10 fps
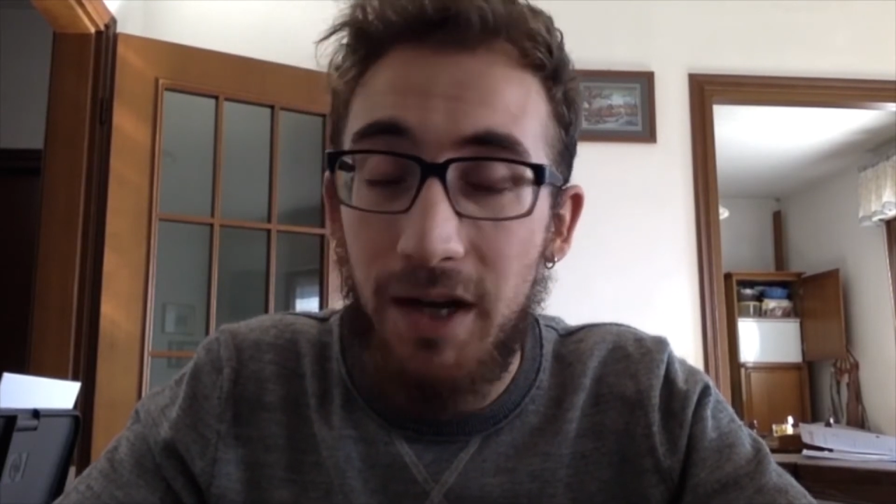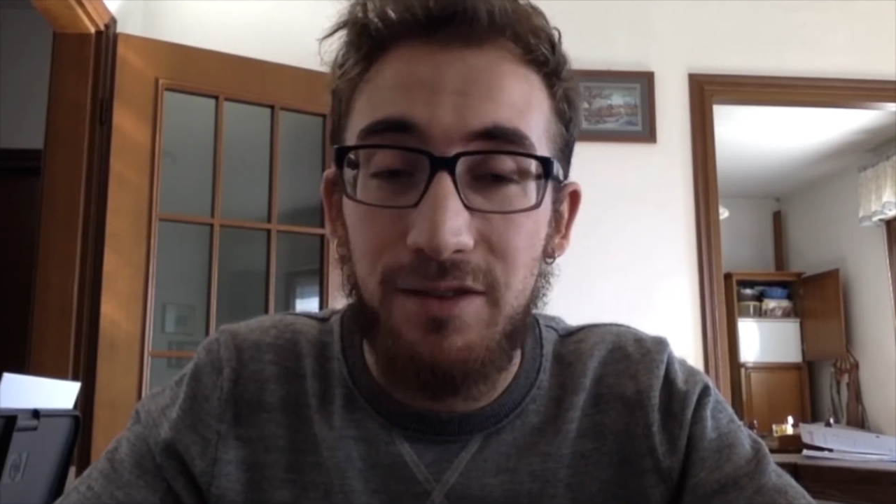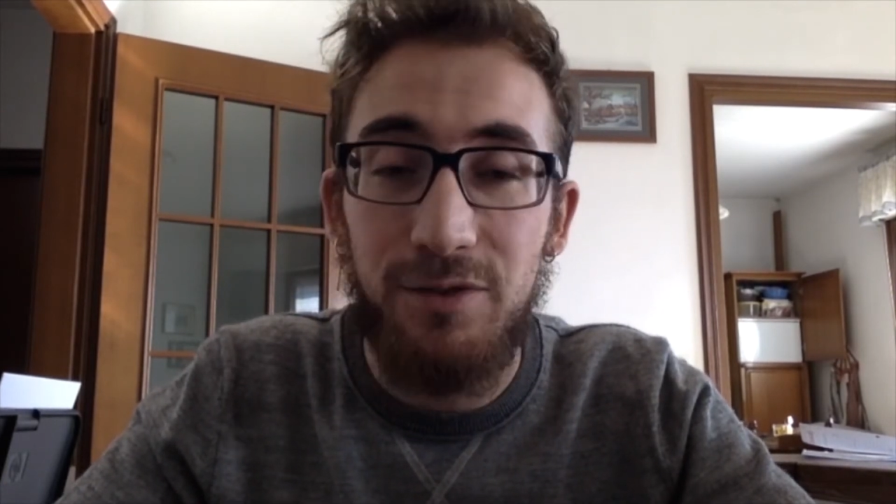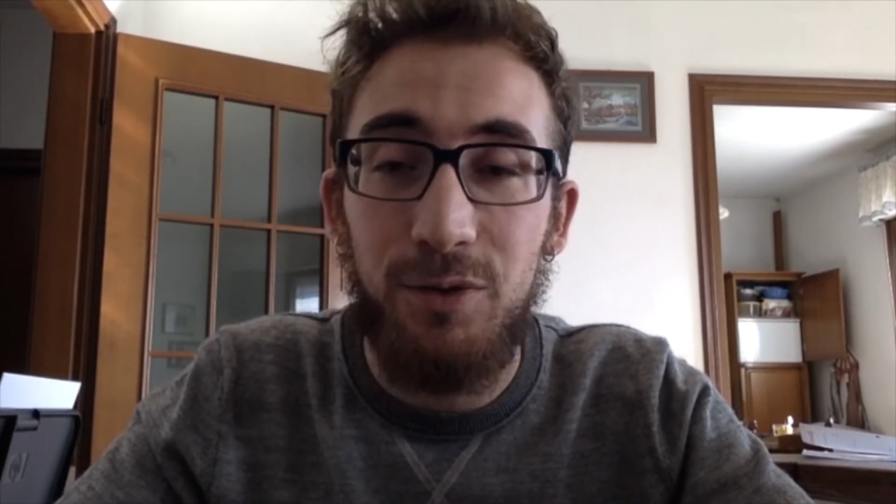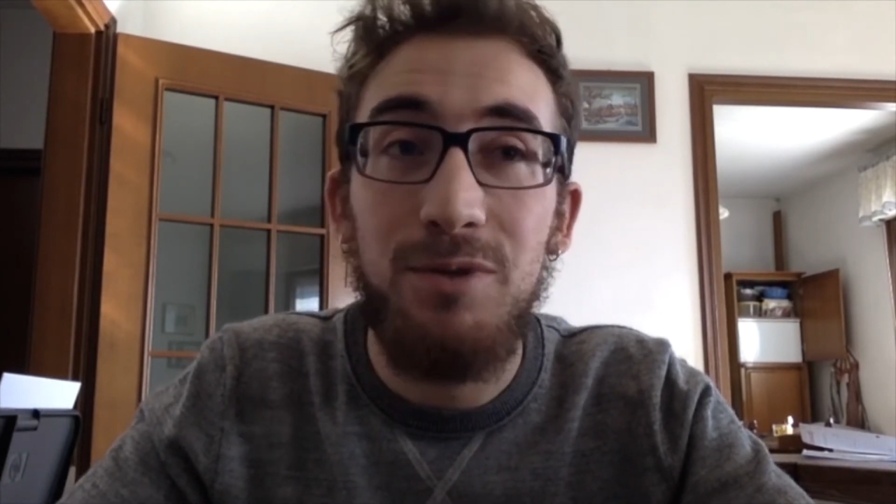
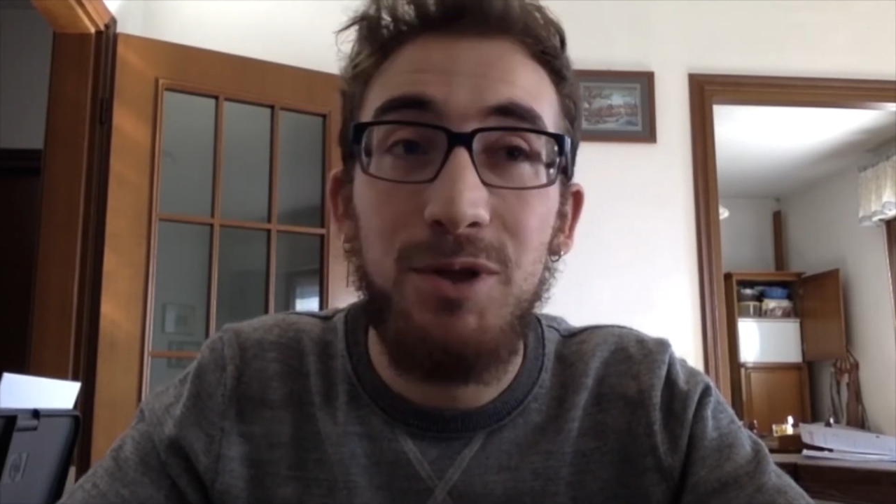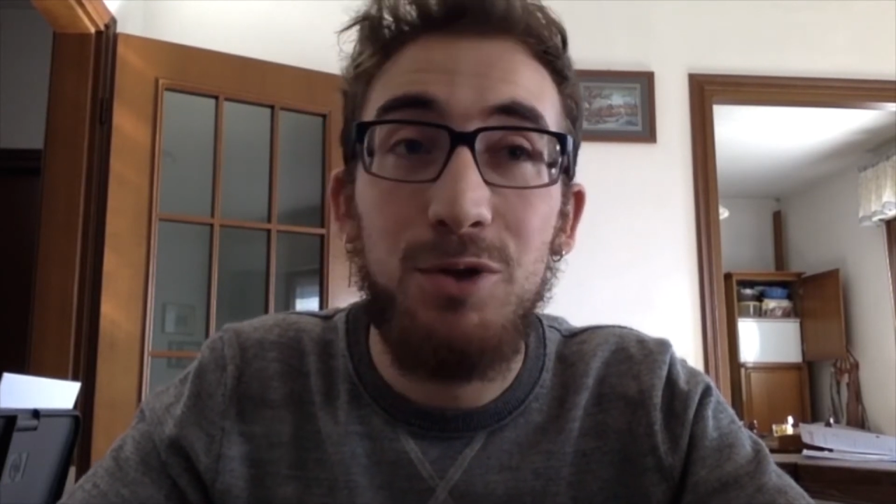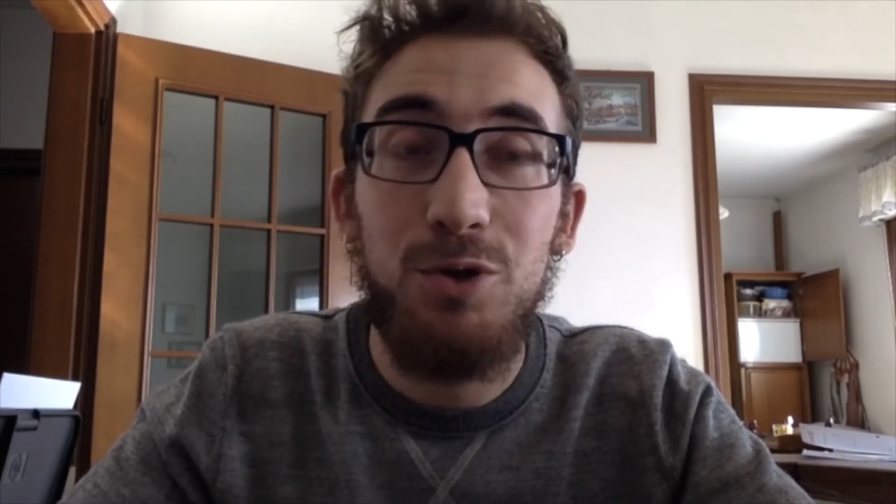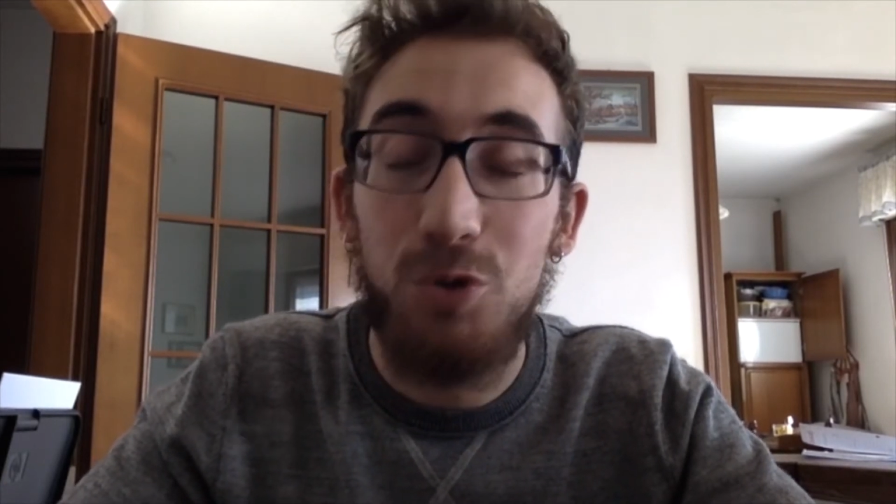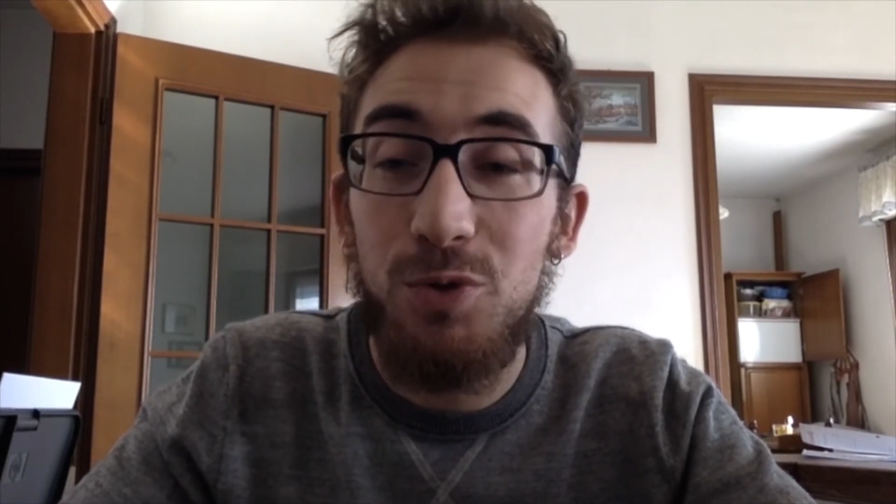and so
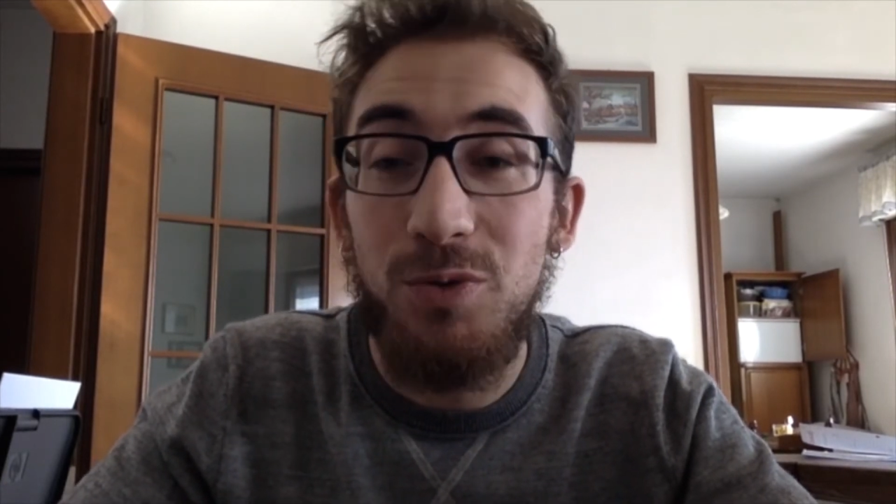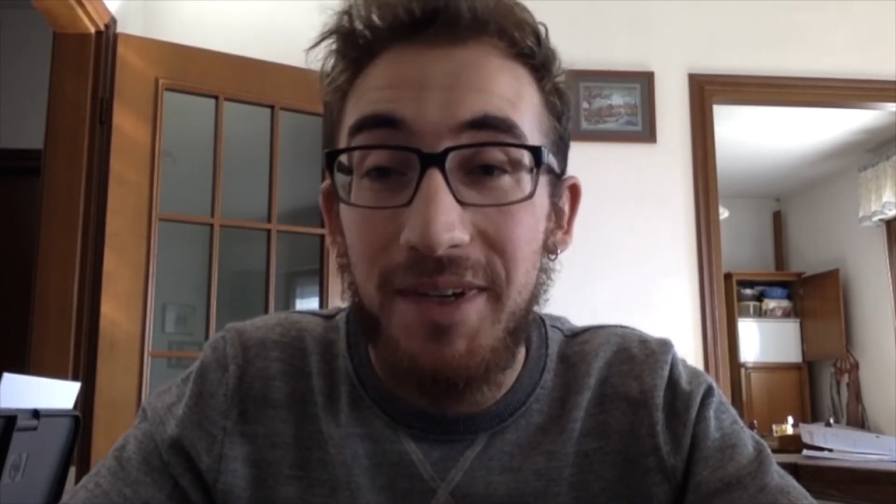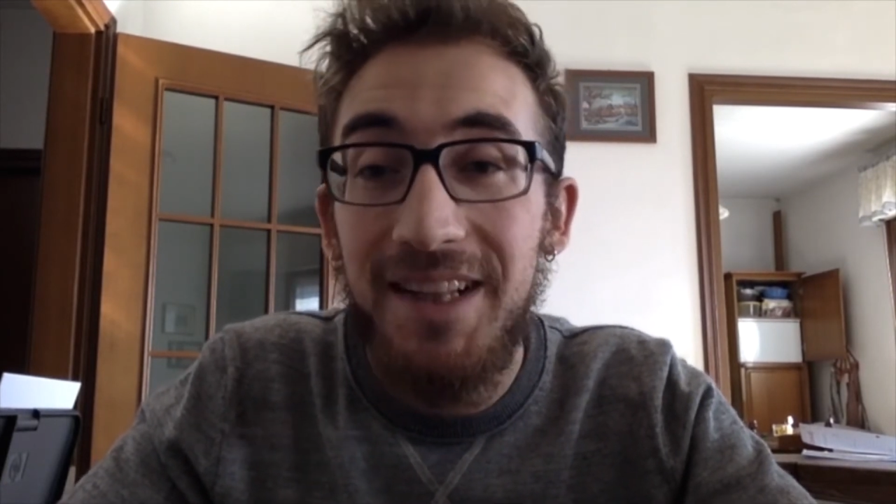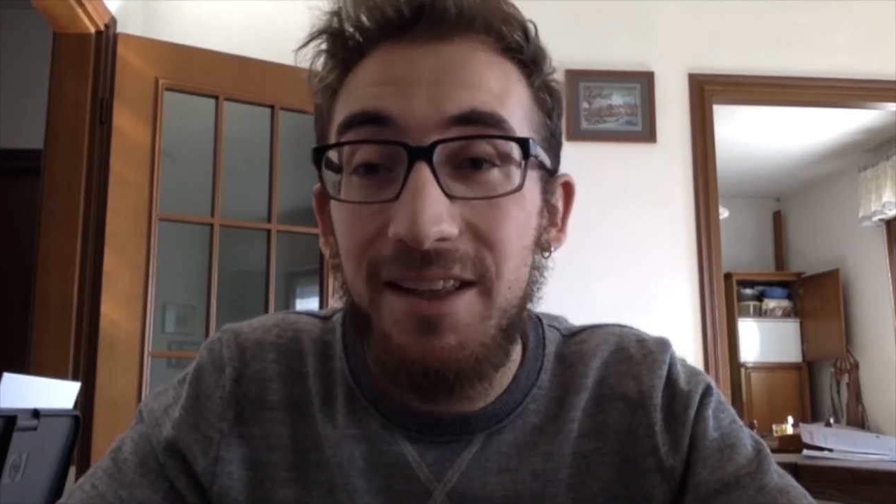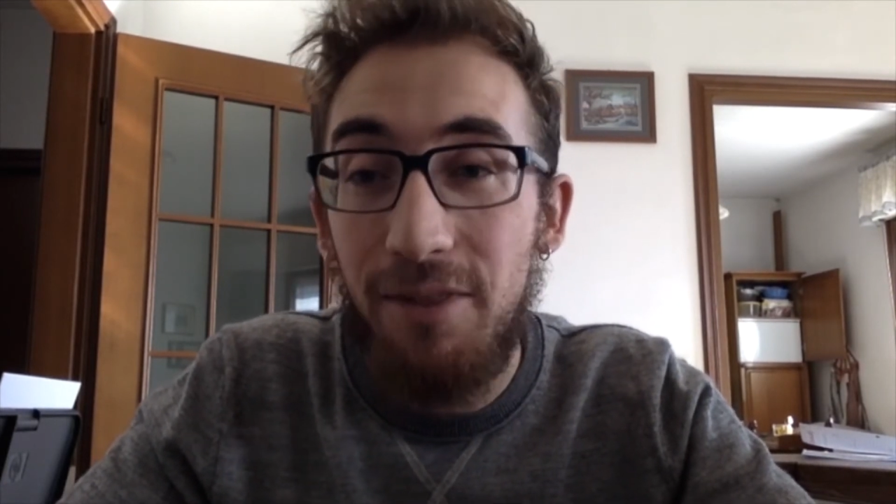you should
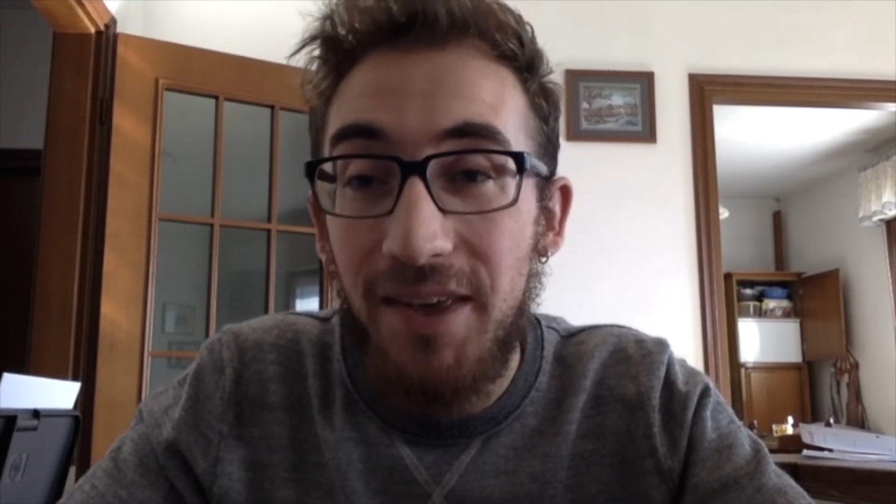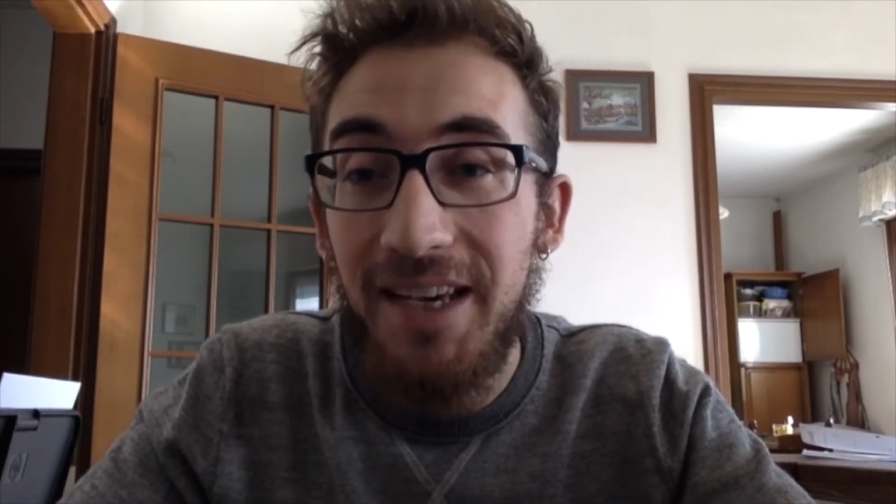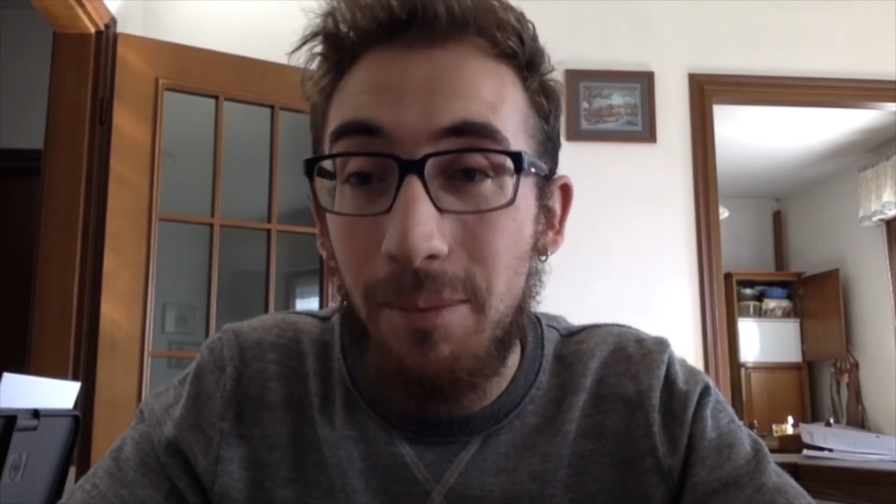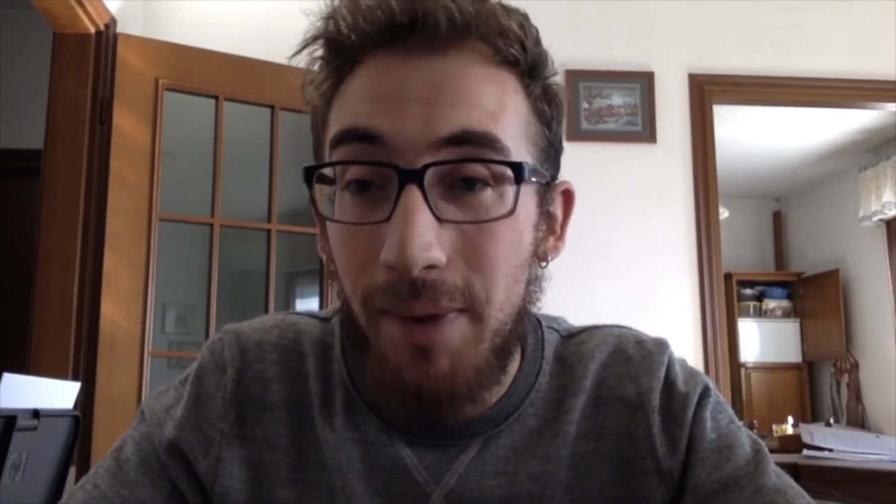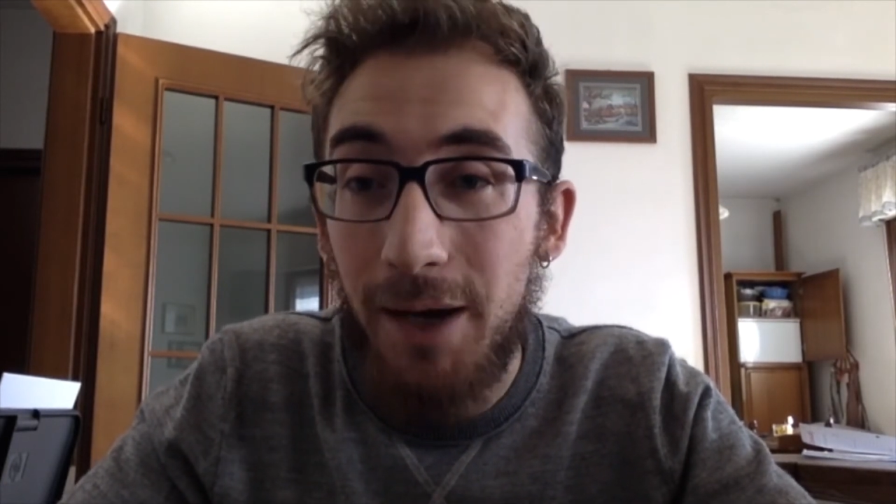really
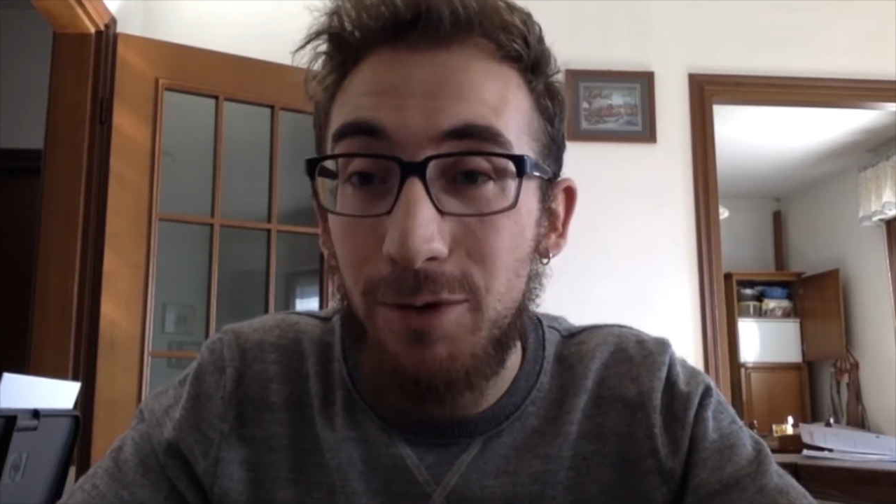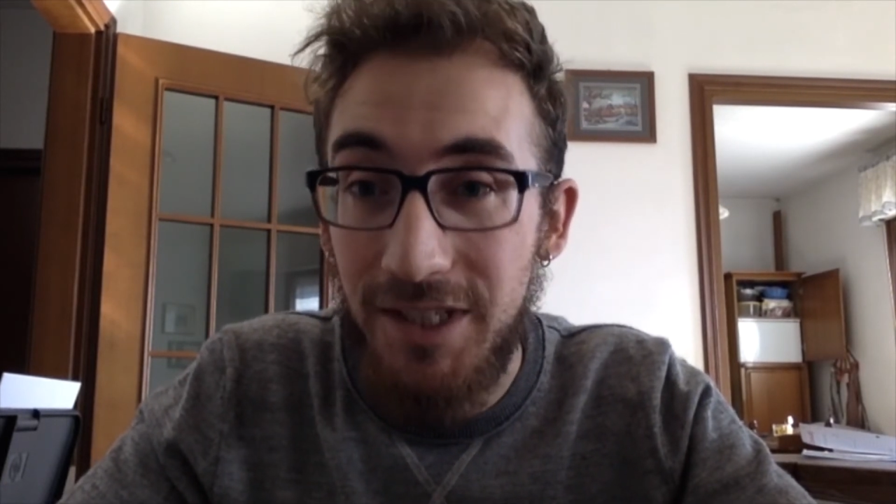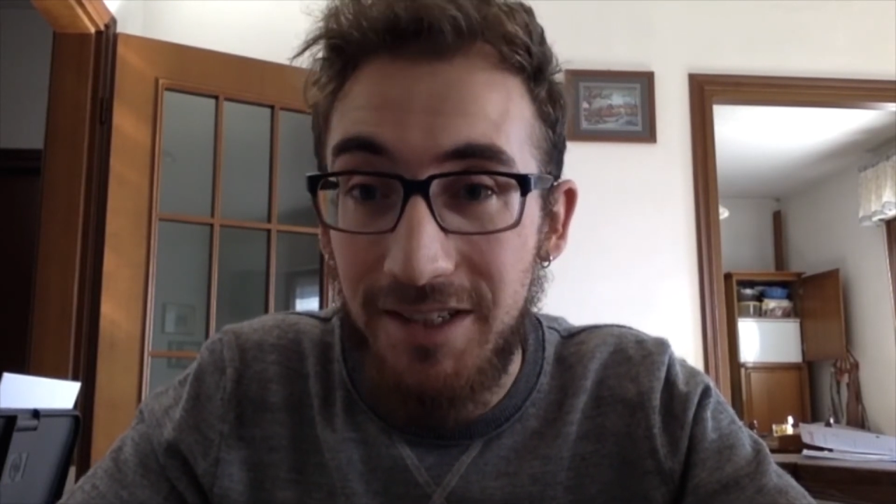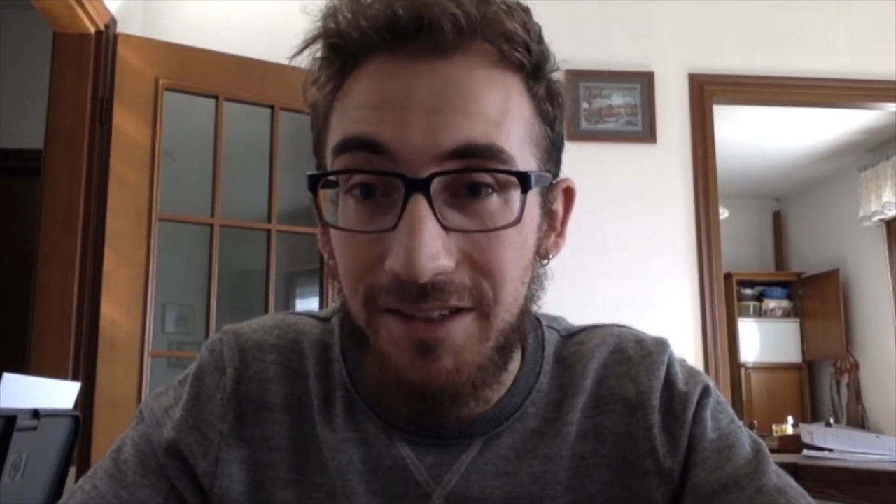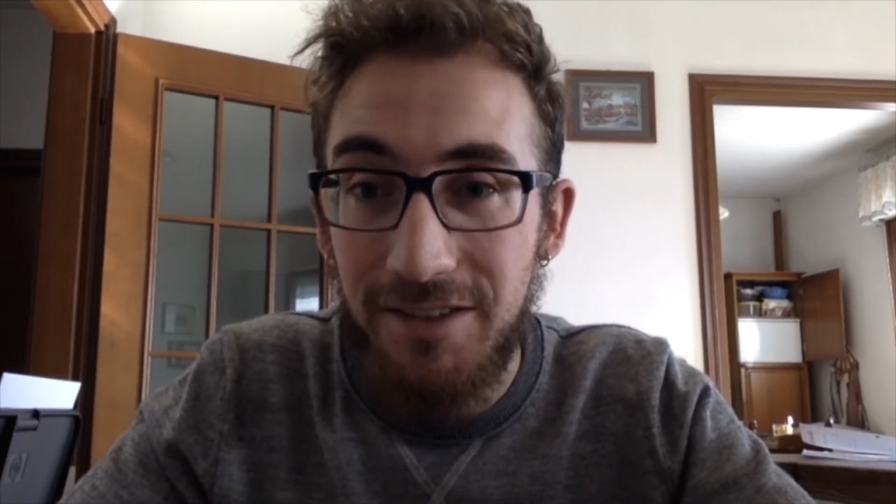think about it.